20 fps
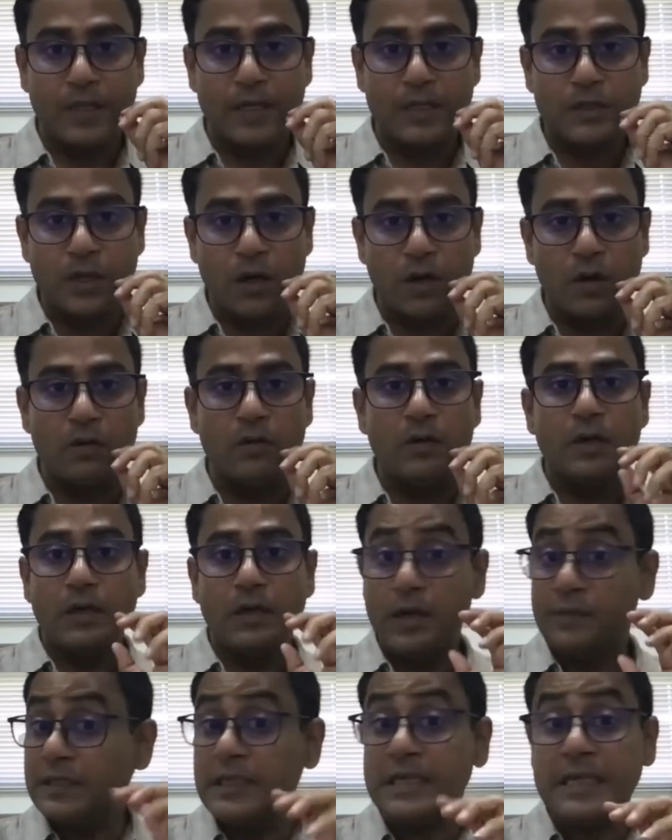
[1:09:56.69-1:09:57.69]
So
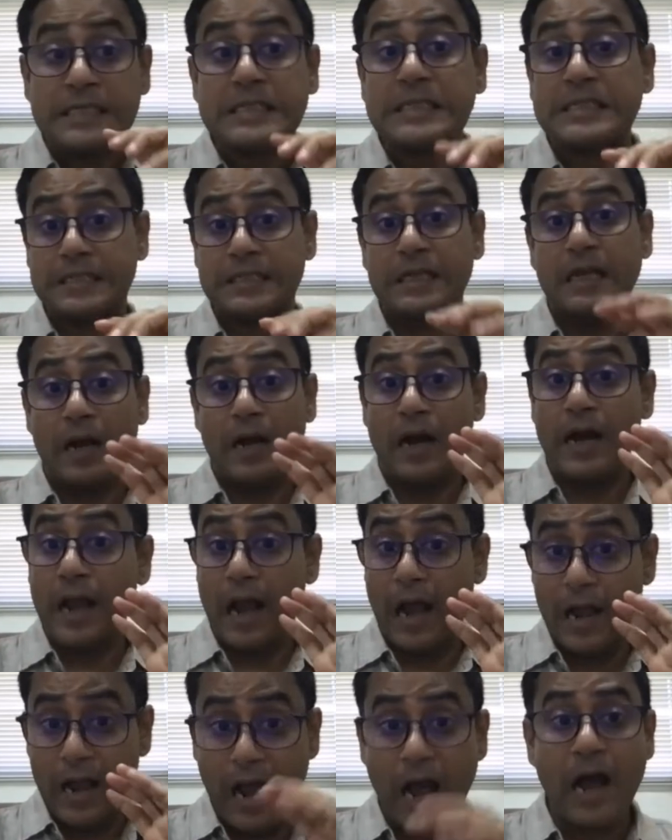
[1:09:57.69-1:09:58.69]
nevertheless,
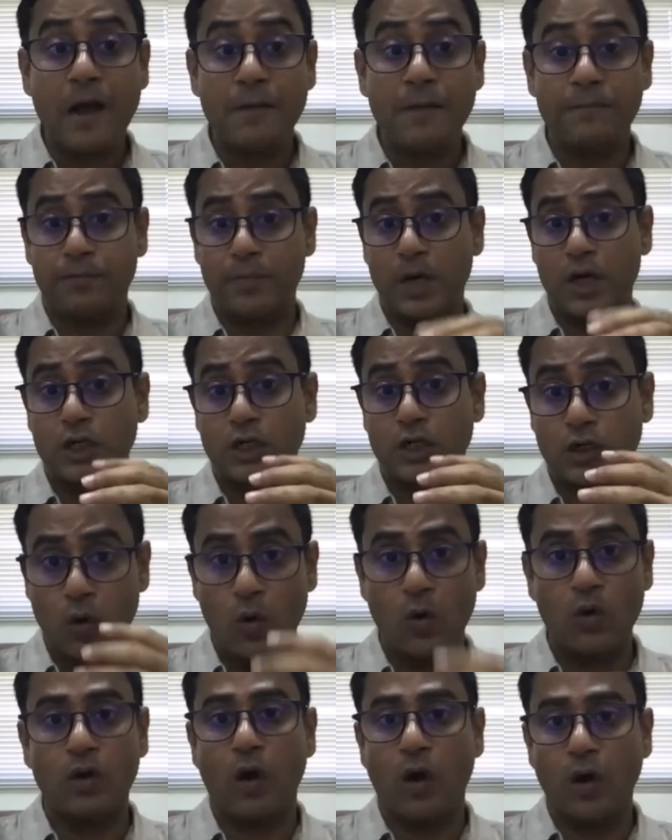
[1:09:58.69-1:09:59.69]
I have
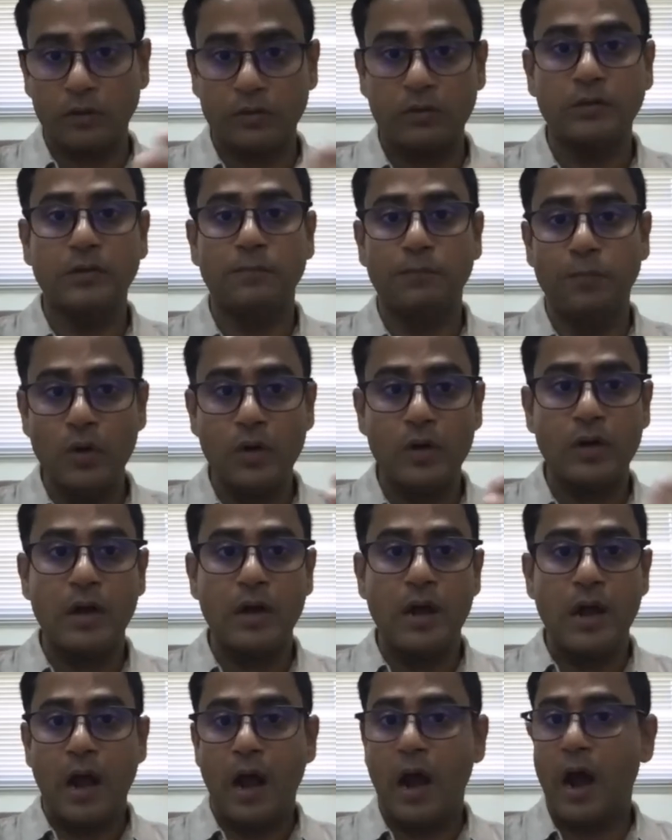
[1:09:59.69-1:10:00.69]
shown all through the book
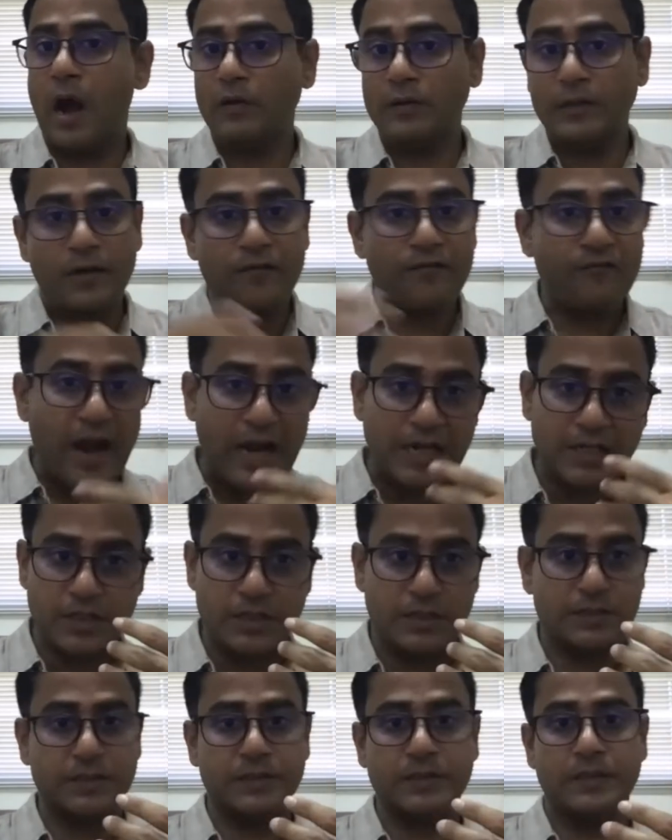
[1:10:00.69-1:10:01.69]
how there are
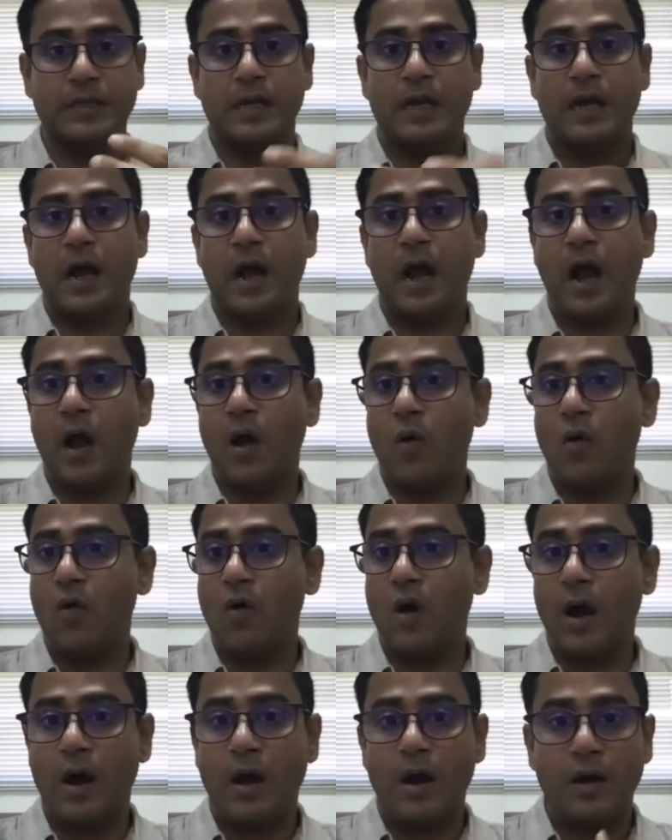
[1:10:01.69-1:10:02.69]
fractures,
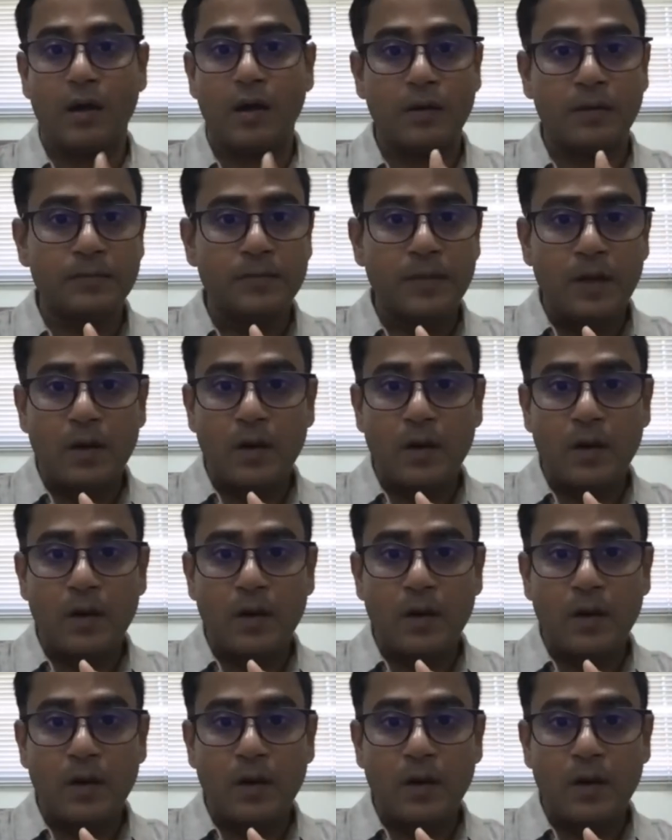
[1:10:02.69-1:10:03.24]
how